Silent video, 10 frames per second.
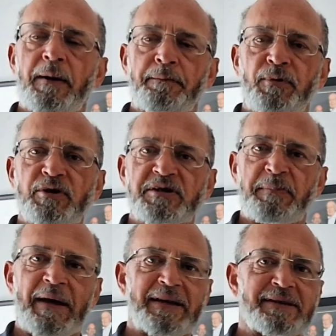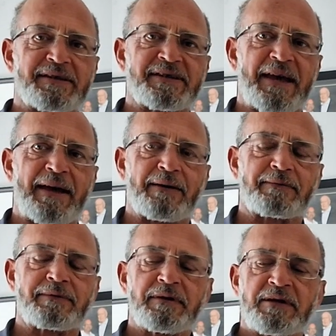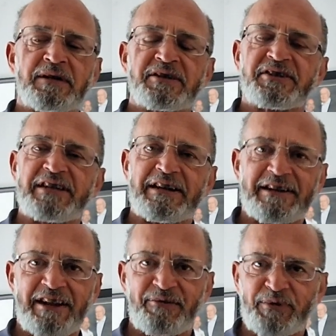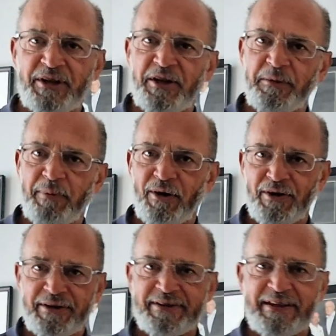Boys Are Back in Town, Still in Love with You by